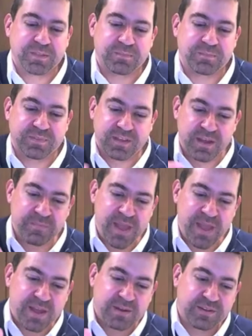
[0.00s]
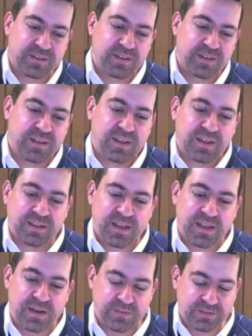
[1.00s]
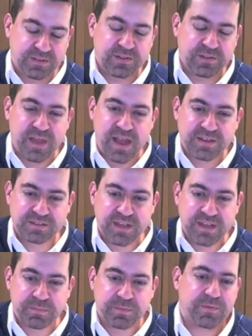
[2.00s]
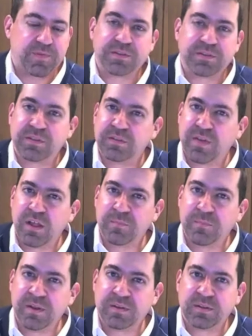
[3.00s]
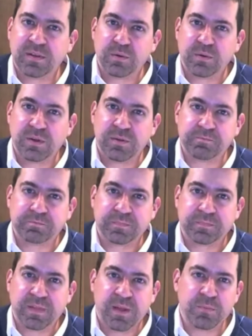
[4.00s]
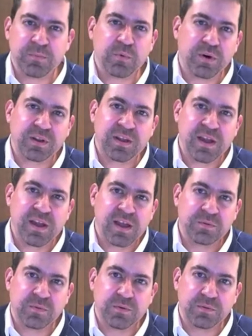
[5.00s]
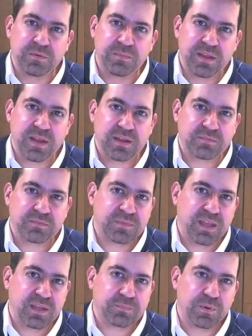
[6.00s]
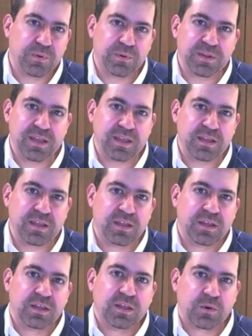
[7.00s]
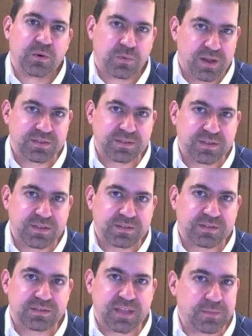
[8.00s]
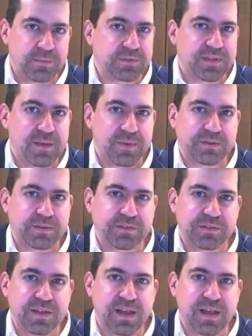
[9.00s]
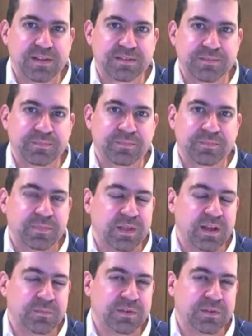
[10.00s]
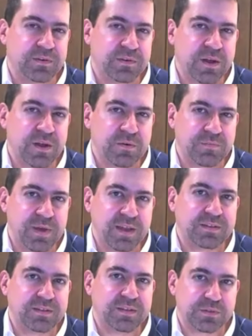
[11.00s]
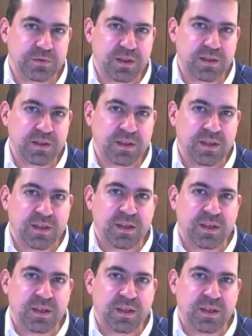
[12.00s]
To come back kind of into the last step of professional development, I'm working on what would be a bully crisis tabletop exercise, and I'll be doing that with my district.